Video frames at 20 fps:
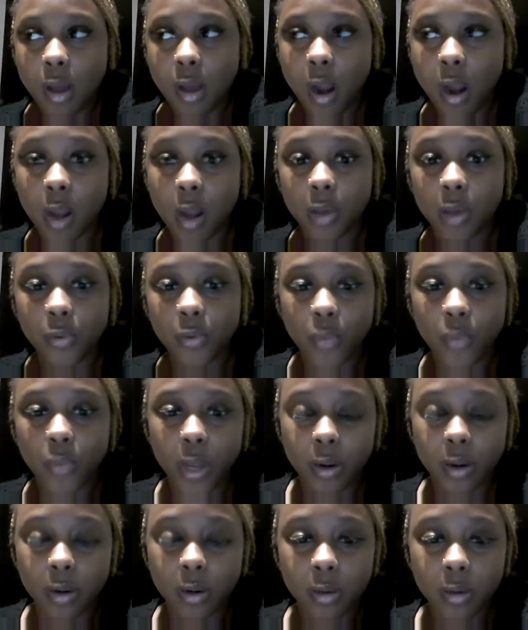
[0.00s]
are
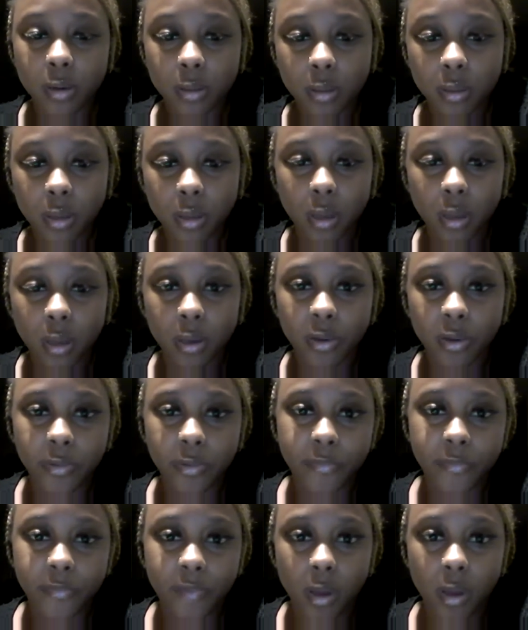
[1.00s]
unaware
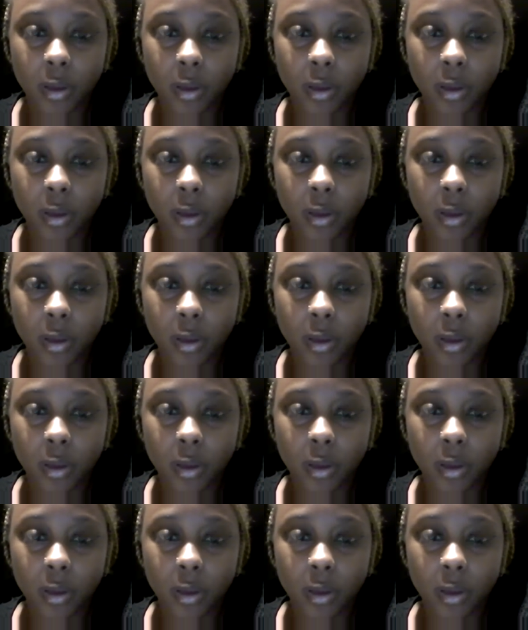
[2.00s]
of